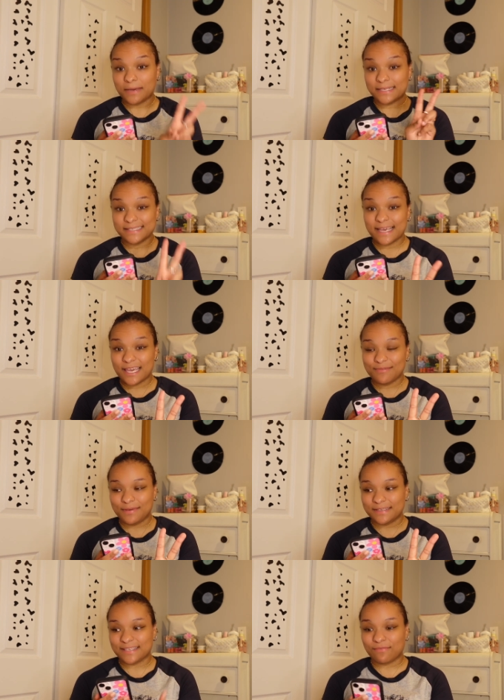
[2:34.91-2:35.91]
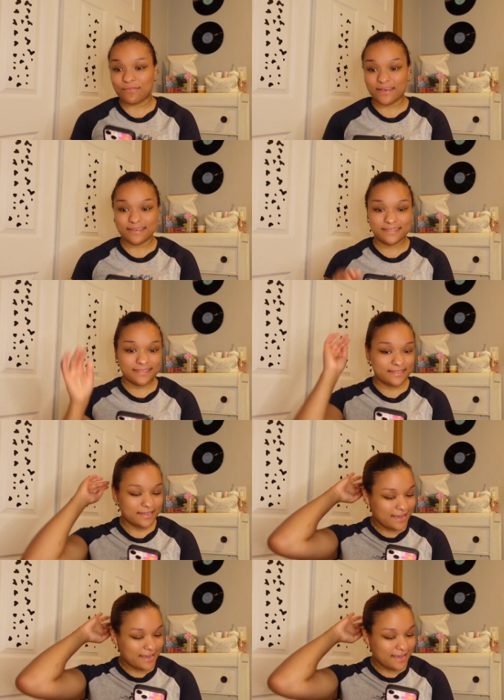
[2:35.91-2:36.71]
My second piece of advice